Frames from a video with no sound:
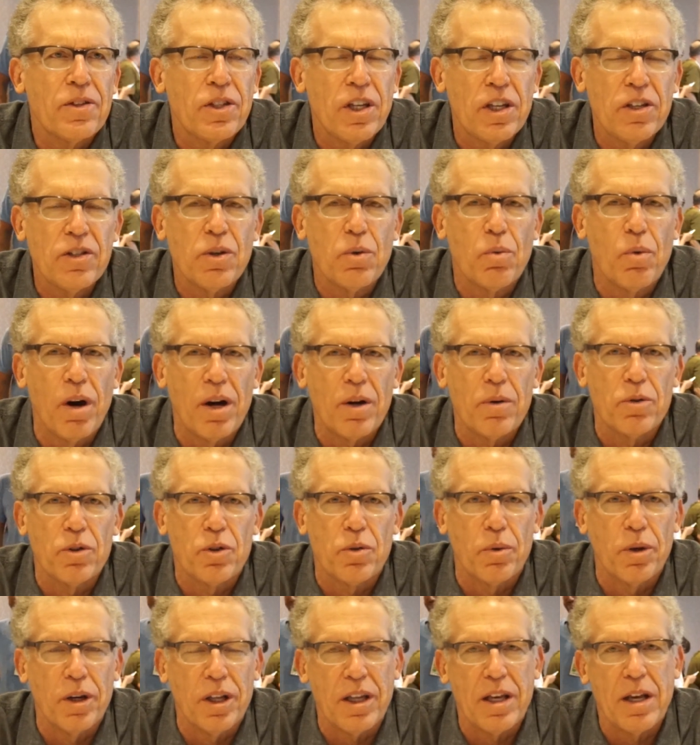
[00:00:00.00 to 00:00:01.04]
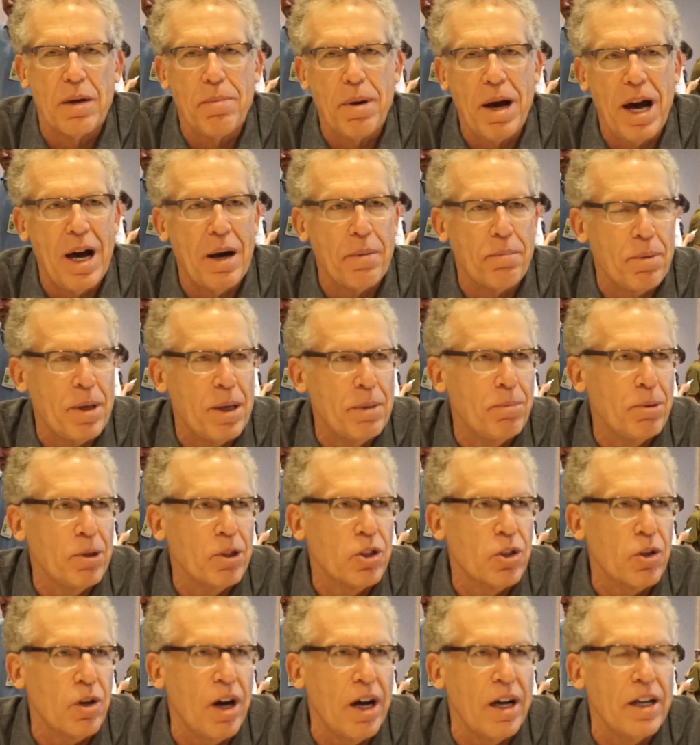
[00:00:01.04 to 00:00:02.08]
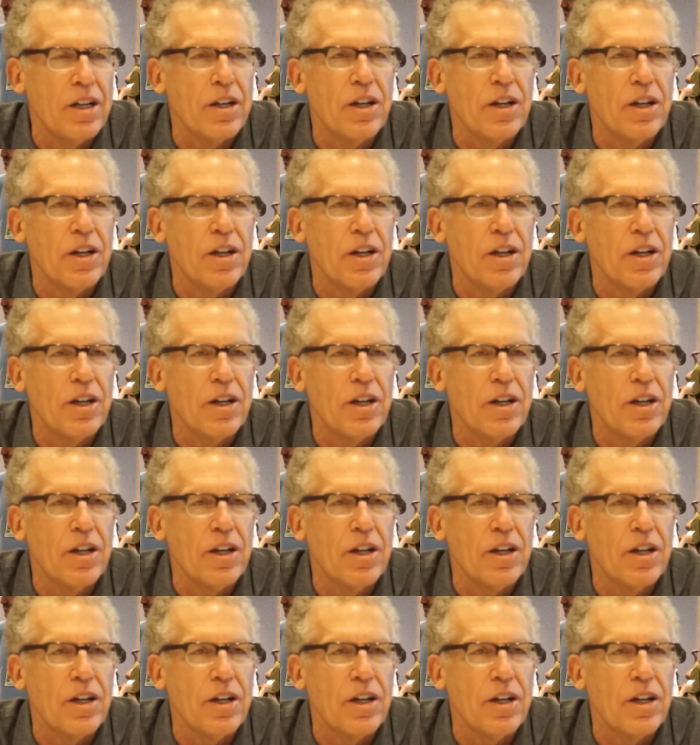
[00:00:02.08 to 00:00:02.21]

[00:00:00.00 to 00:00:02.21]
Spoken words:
Season 1 was really about people trying